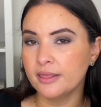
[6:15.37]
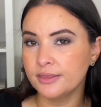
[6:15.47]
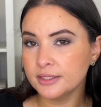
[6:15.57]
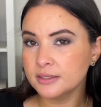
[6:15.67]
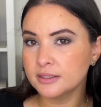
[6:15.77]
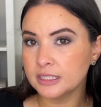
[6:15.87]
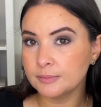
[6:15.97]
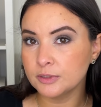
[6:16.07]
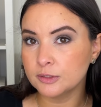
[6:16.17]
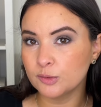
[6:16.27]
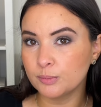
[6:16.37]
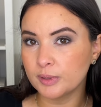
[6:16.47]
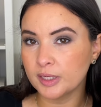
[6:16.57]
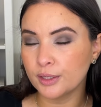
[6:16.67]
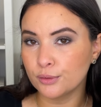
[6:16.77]
This seems to
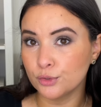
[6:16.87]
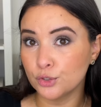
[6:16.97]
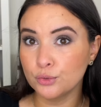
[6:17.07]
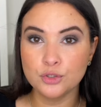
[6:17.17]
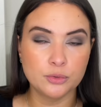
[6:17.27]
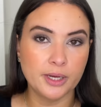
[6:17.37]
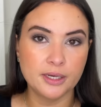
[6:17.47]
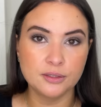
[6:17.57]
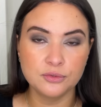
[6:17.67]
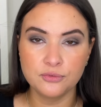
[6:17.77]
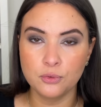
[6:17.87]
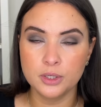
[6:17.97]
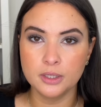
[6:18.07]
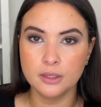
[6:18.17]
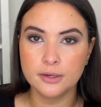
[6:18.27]
be the new trend
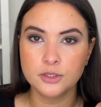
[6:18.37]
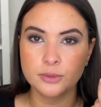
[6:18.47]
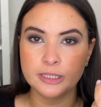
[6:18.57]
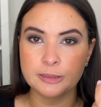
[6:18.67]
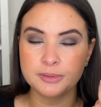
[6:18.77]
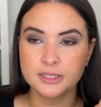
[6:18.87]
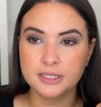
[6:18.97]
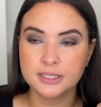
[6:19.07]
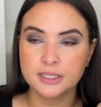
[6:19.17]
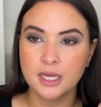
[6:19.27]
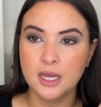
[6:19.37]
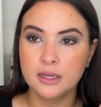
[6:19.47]
for luxury lipsticks,